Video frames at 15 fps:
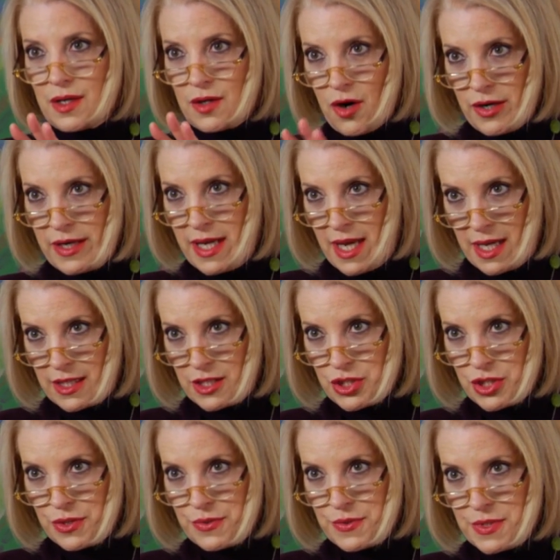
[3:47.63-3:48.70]
cardiac
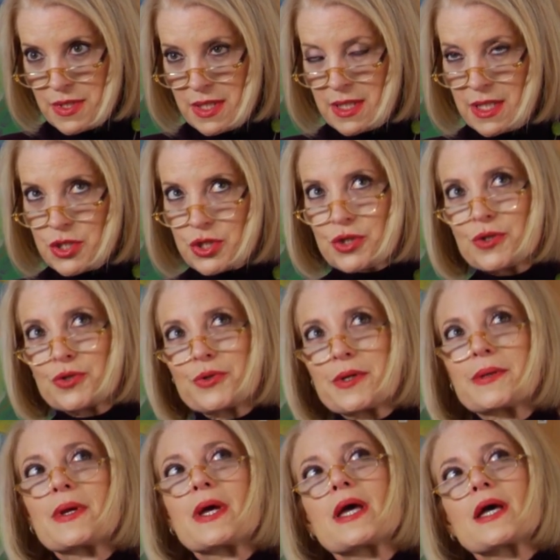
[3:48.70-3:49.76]
issues in these
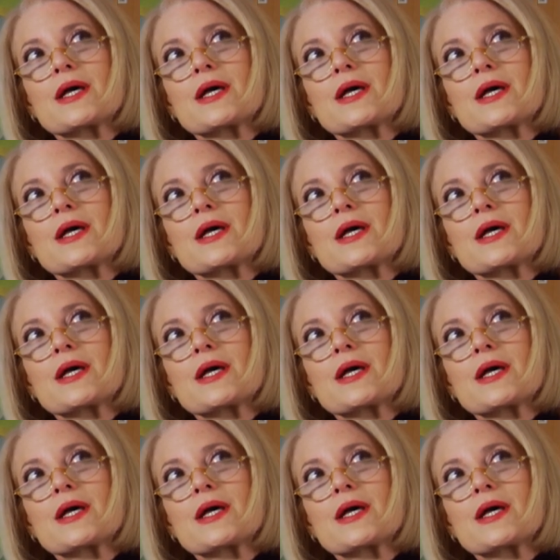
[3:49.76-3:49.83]
children.